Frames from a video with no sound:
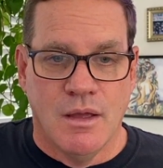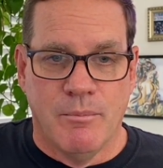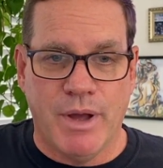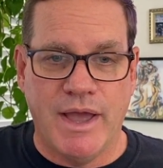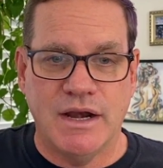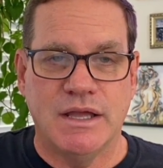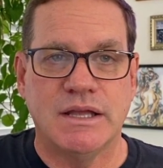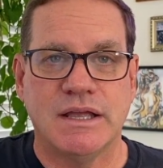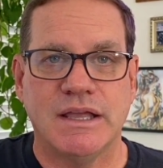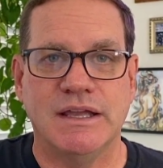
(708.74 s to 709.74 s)
But
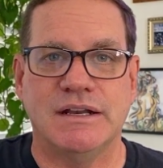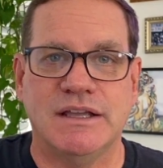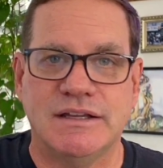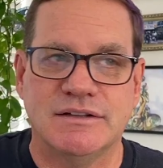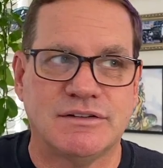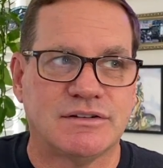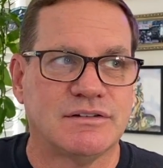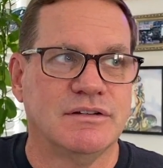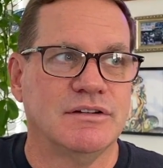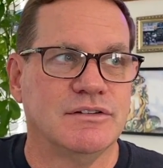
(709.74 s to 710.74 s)
it
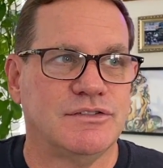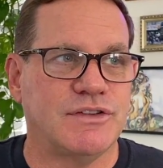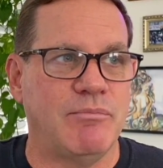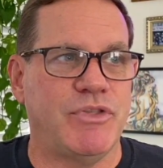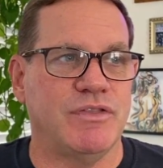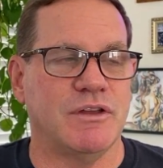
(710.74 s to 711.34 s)
is something